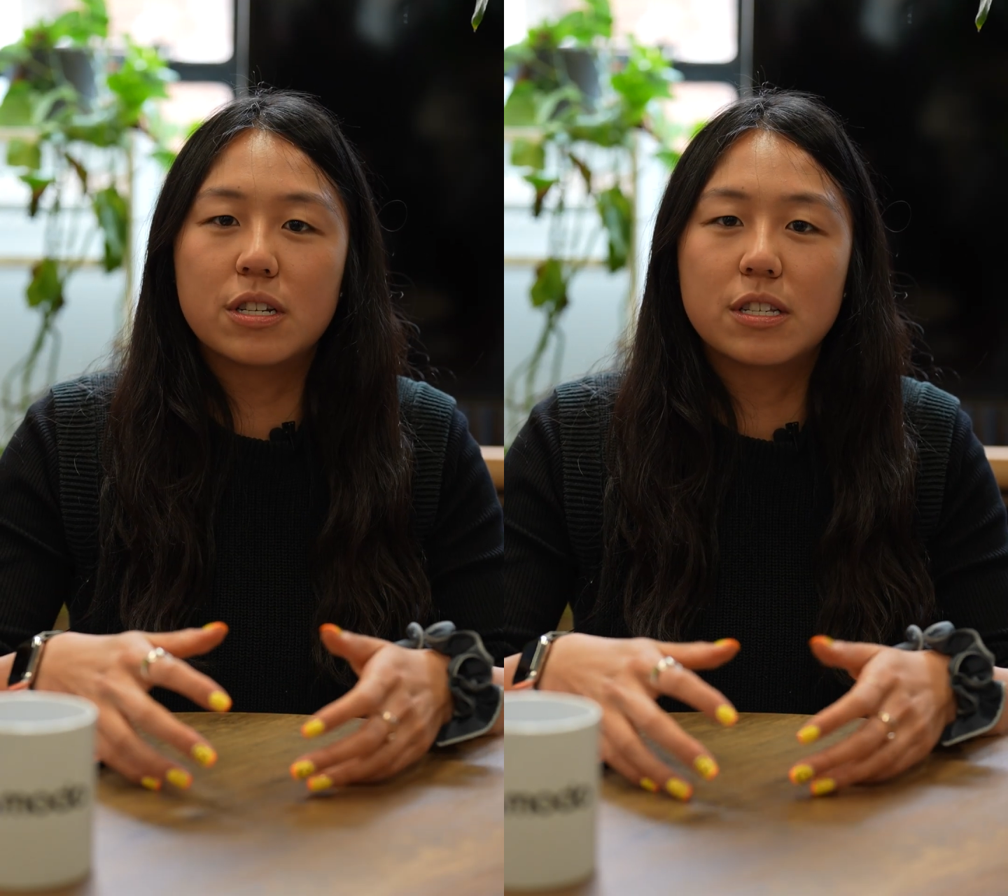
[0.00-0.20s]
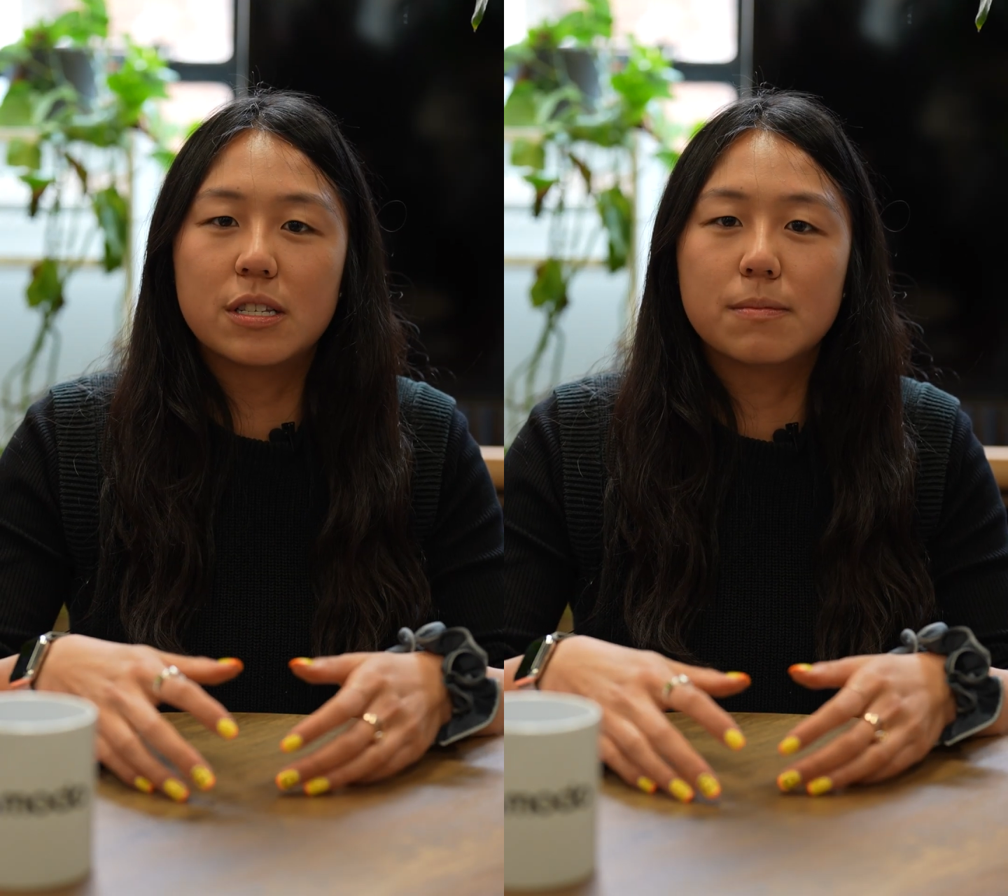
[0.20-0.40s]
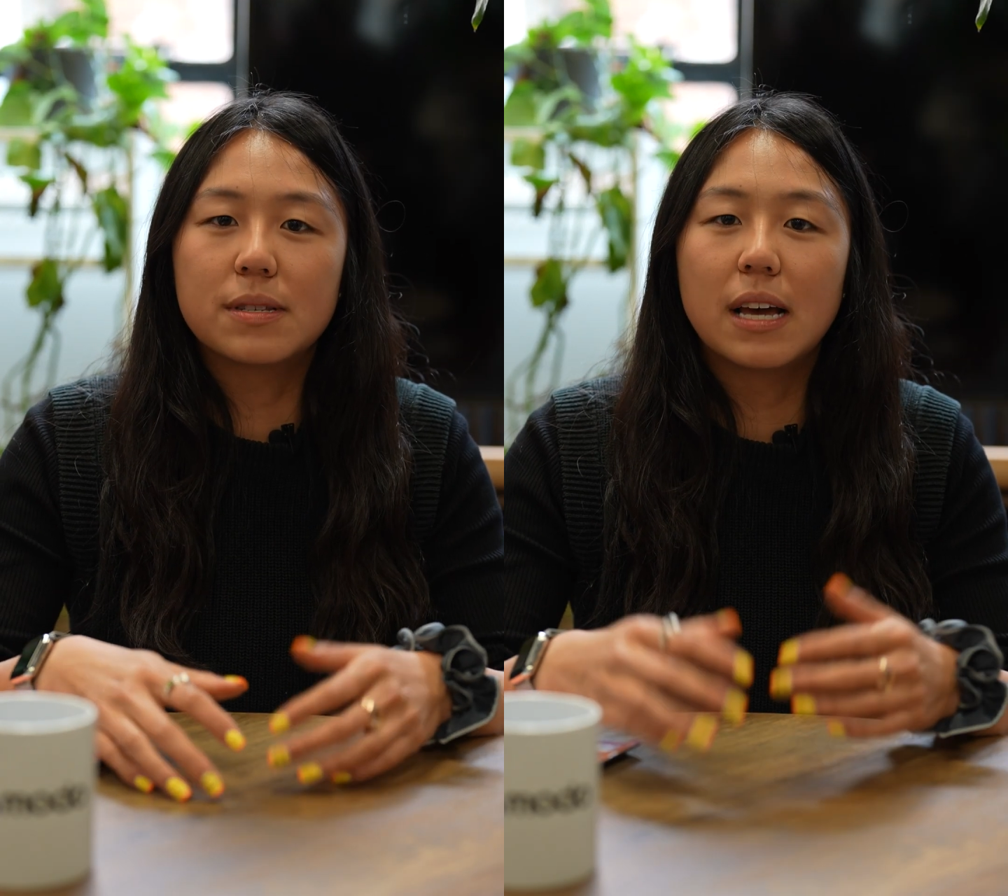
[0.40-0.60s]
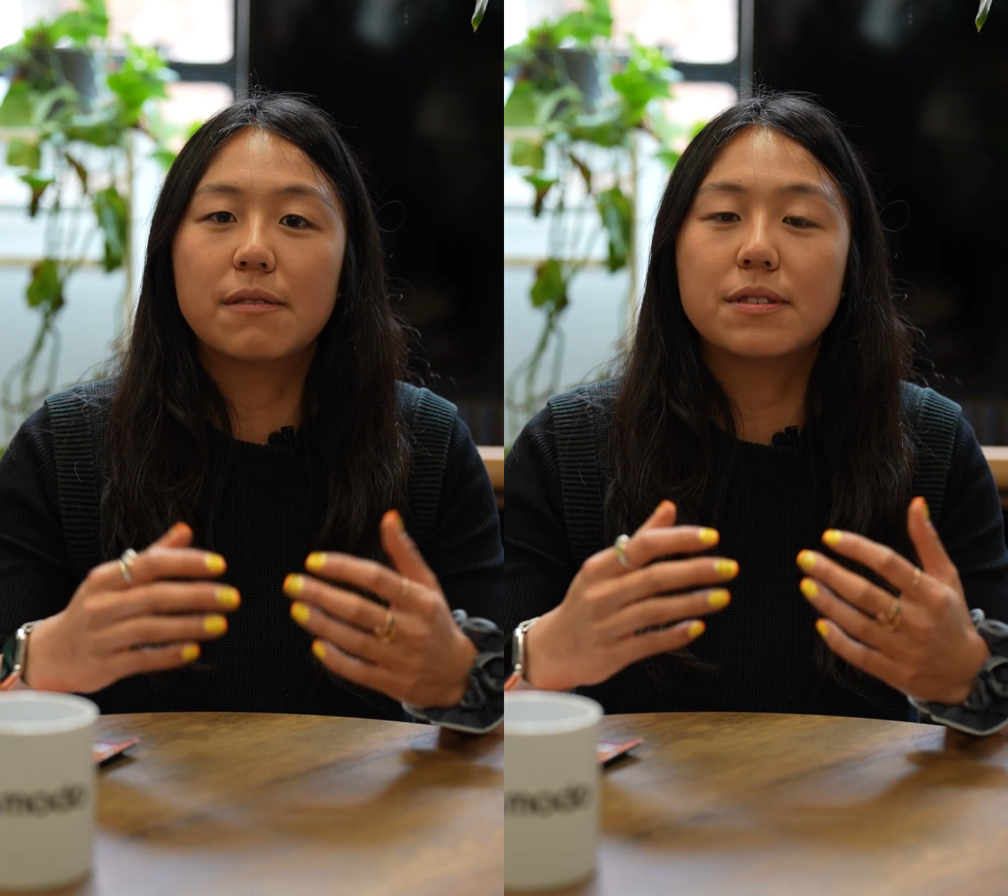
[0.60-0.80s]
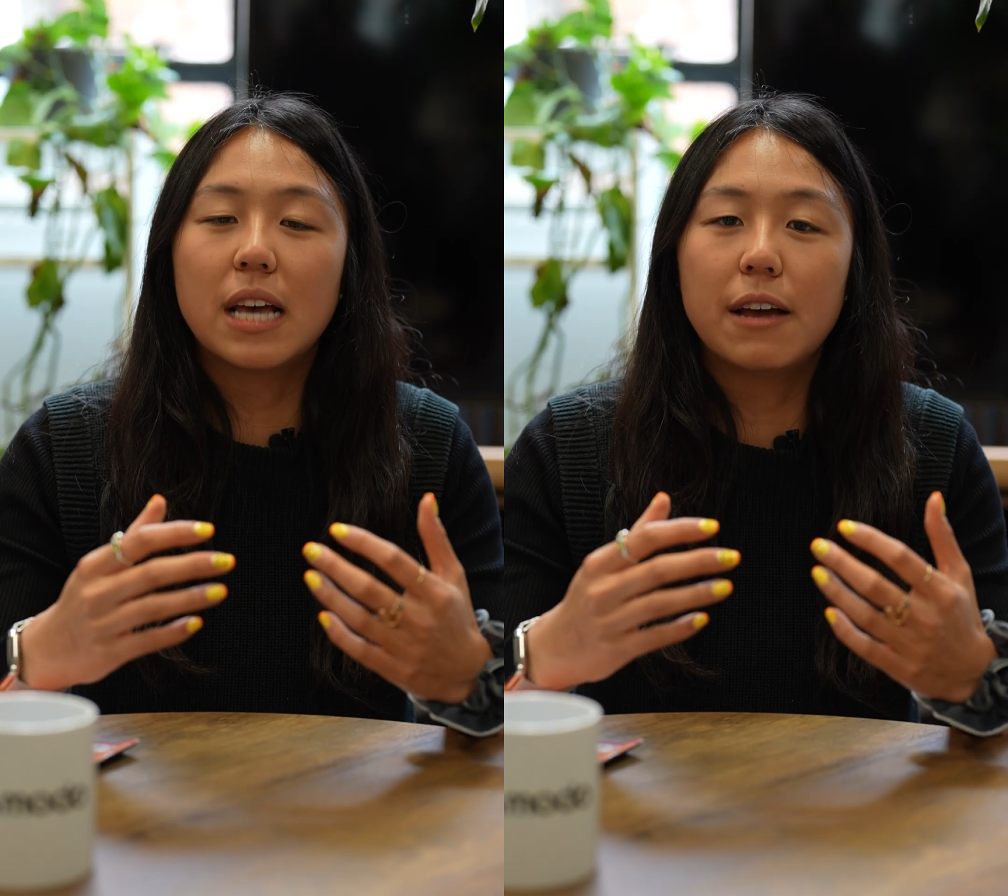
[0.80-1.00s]
systems
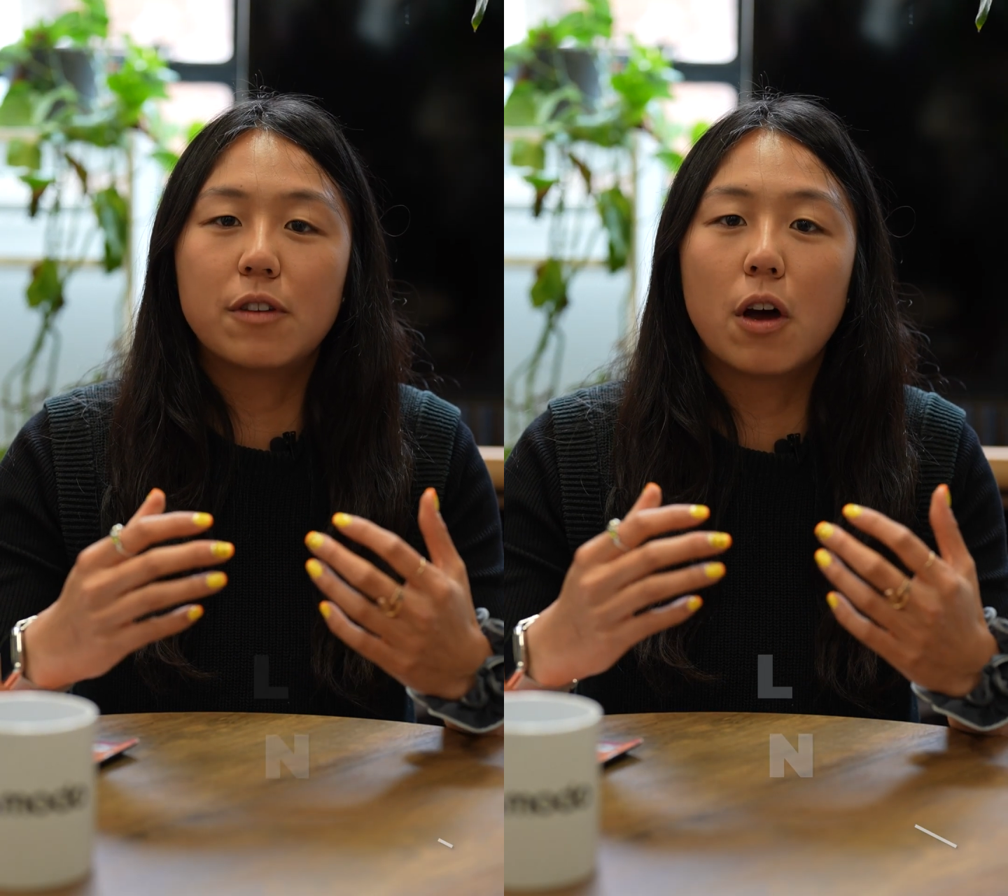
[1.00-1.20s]
have saved